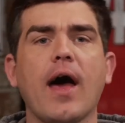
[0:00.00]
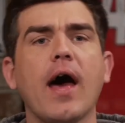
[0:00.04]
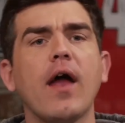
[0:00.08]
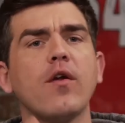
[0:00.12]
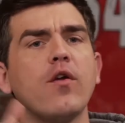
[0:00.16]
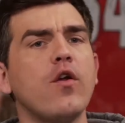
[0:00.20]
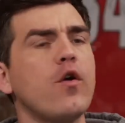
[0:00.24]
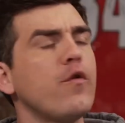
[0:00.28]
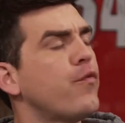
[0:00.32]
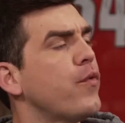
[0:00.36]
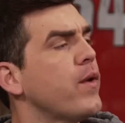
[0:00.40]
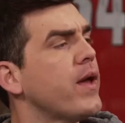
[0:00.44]
I
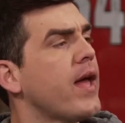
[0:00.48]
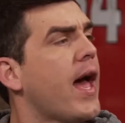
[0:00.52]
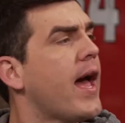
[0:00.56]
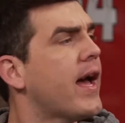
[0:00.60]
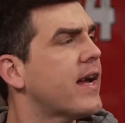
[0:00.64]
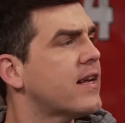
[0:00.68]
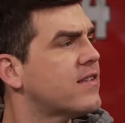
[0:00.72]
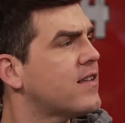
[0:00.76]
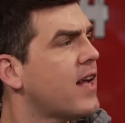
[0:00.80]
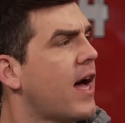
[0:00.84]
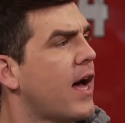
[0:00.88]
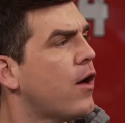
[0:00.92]
don't know if we
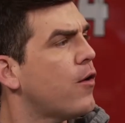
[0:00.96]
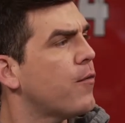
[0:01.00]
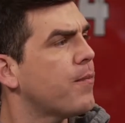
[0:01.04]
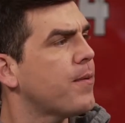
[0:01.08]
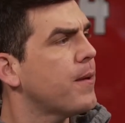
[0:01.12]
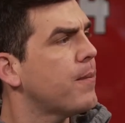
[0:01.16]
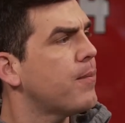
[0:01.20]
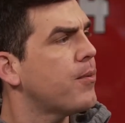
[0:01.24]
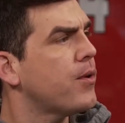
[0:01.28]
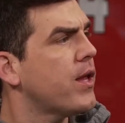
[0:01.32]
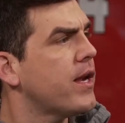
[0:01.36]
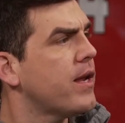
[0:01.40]
exile
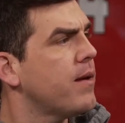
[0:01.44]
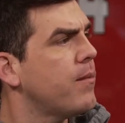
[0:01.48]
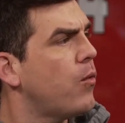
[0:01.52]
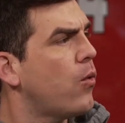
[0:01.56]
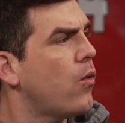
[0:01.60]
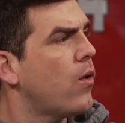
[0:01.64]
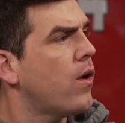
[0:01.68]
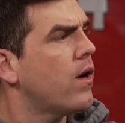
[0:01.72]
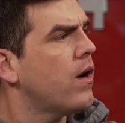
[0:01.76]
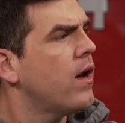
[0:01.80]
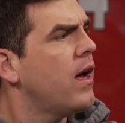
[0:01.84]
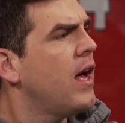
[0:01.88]
people
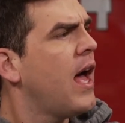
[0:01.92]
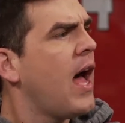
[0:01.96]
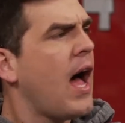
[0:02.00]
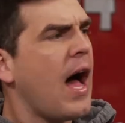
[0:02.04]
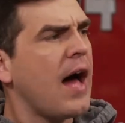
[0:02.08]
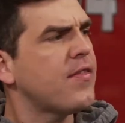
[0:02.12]
anymore.